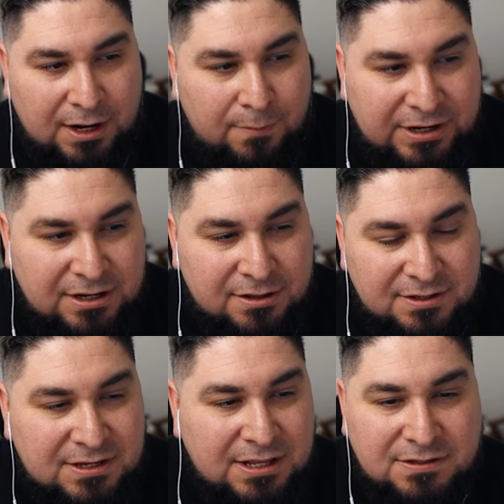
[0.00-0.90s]
going to break down the
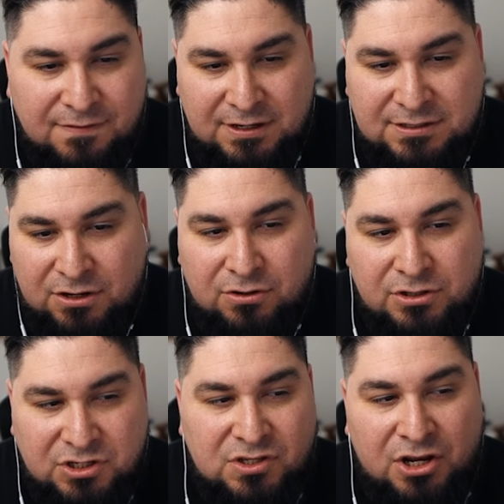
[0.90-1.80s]
science of it, etc.
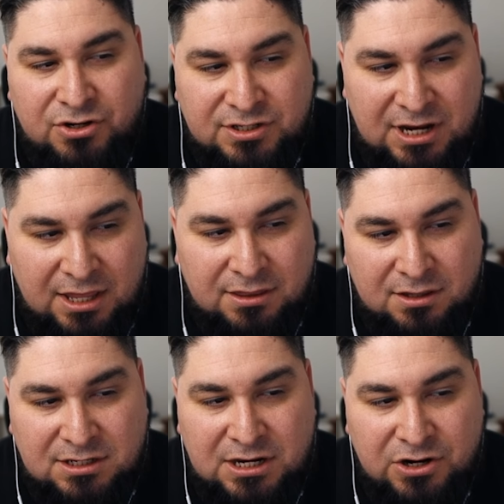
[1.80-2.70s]
Just understand
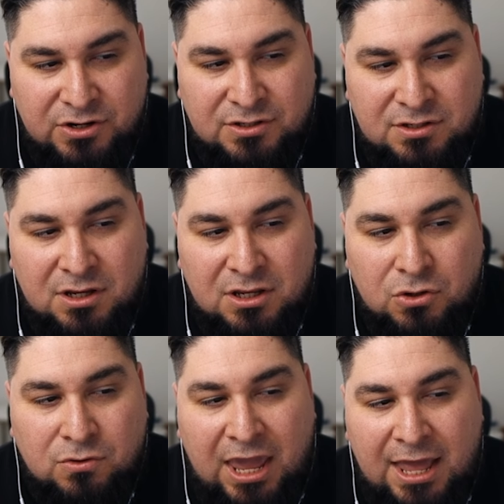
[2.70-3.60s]
the tiers.
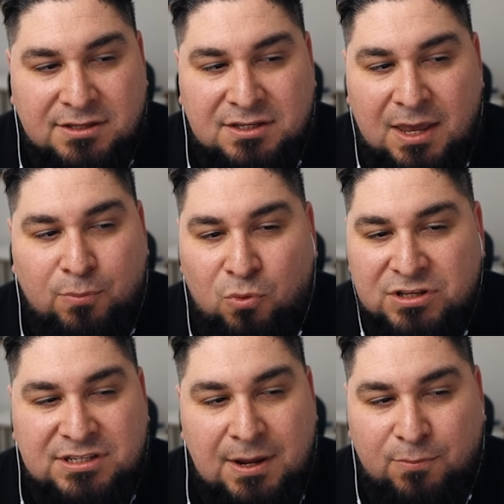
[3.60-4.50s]
You can't skip
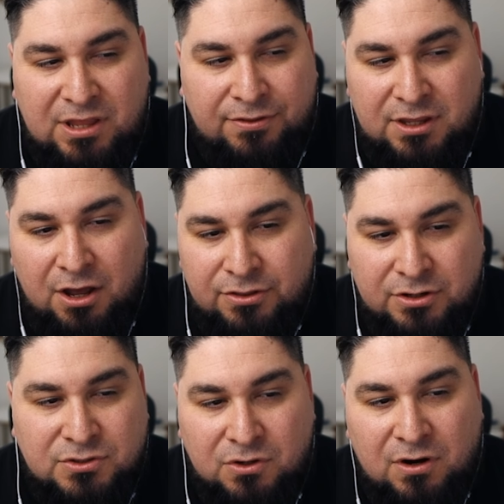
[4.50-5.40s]
one step without the
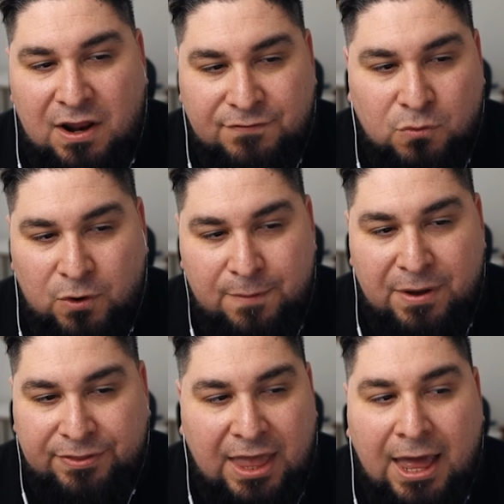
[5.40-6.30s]
other, so you don't have to worry
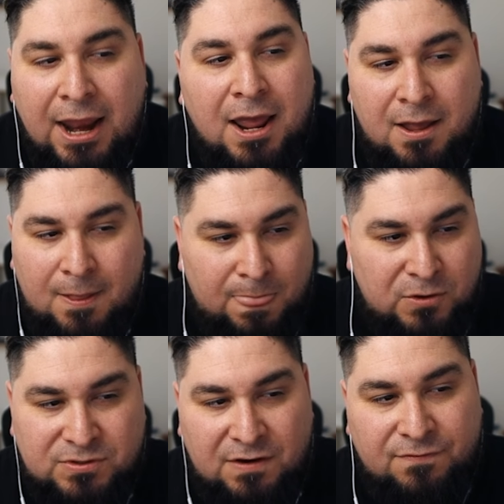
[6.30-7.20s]
about that.
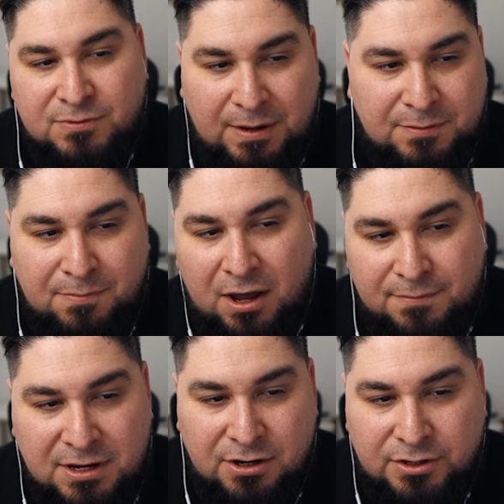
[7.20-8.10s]
You see it from top to
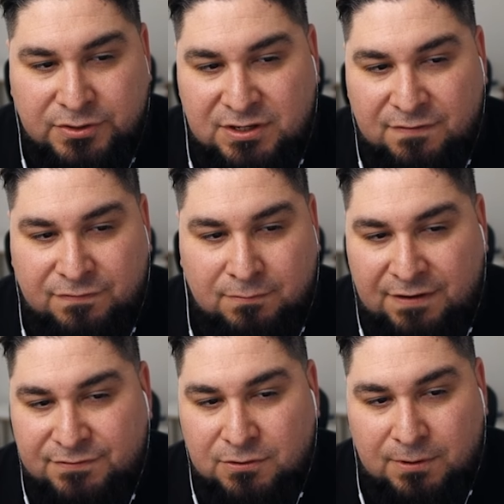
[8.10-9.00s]
bottom You see it from
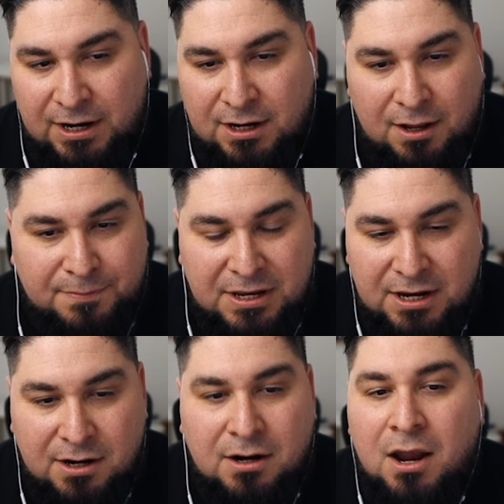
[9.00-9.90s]
left to right up
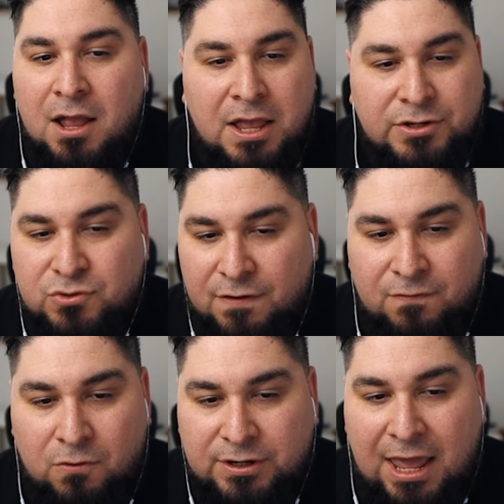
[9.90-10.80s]
here.
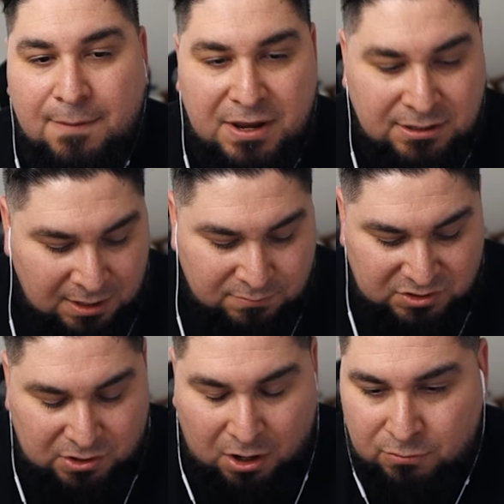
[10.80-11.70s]
Straightforward campaign name.
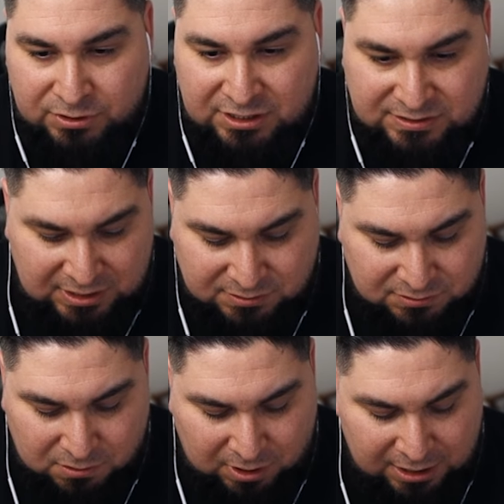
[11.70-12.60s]
Just call it what this is.
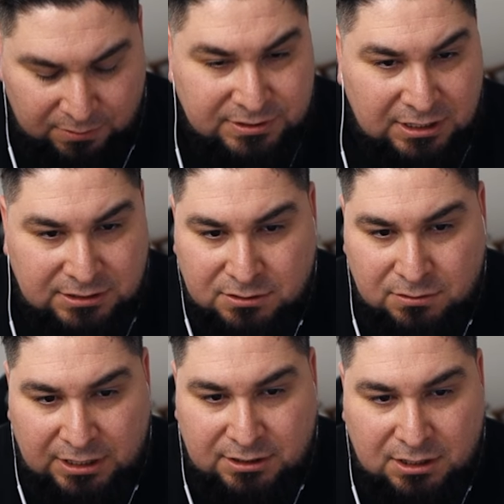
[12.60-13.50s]
So I always like to do
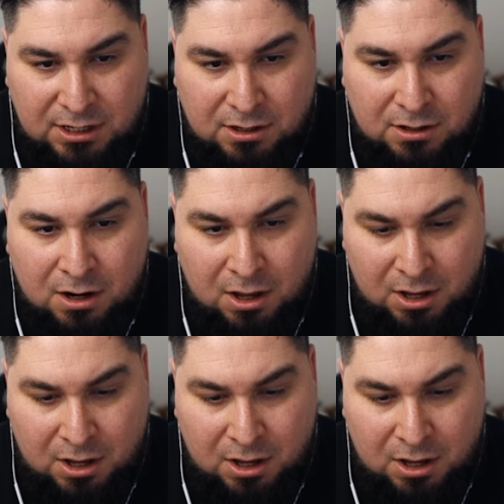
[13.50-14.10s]
like the year.